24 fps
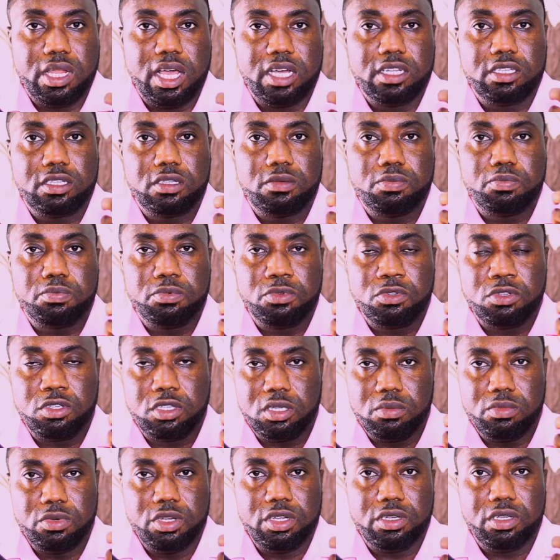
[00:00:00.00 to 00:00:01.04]
does
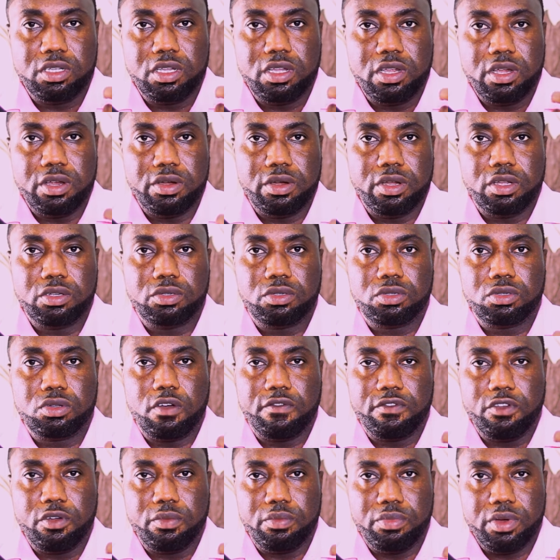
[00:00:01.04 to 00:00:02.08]
stimulate areas
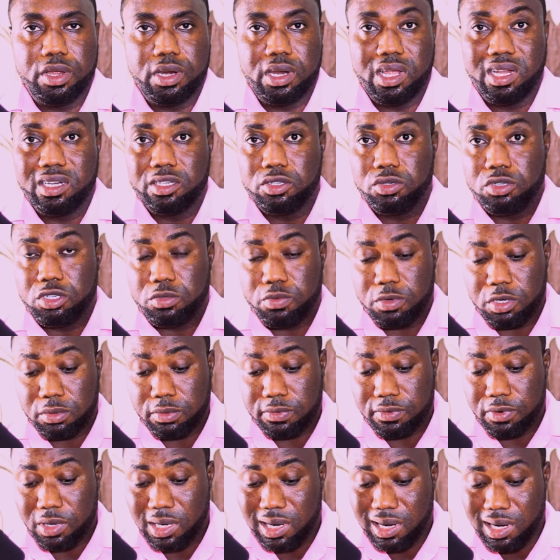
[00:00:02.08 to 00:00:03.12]
of your brain that is
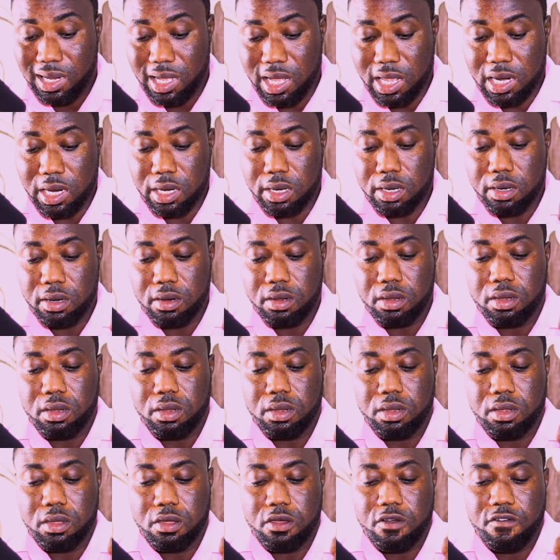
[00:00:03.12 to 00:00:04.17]
responsible for learning,
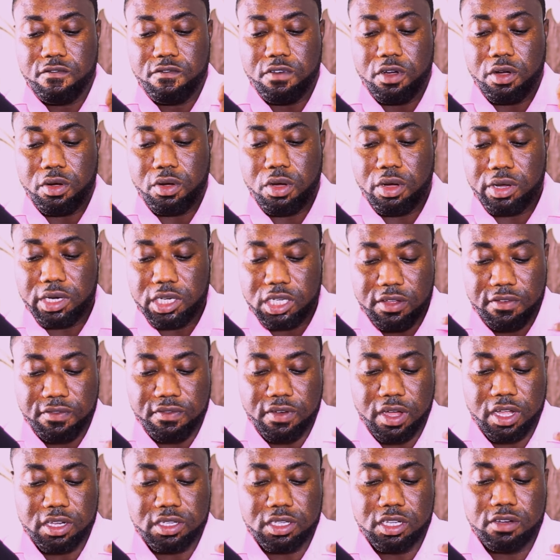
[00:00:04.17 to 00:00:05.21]
for cognitive
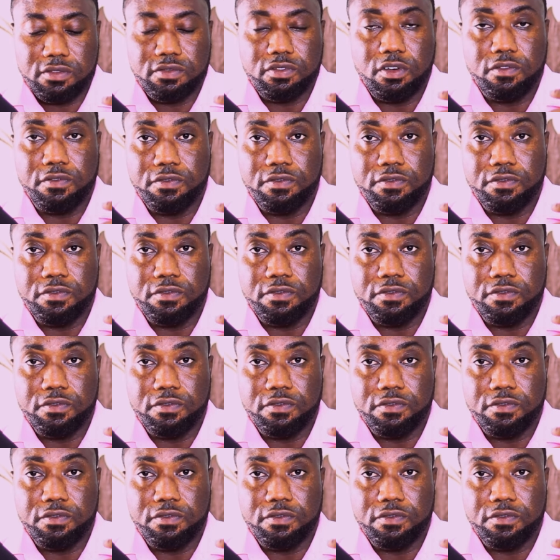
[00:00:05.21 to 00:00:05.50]
function, for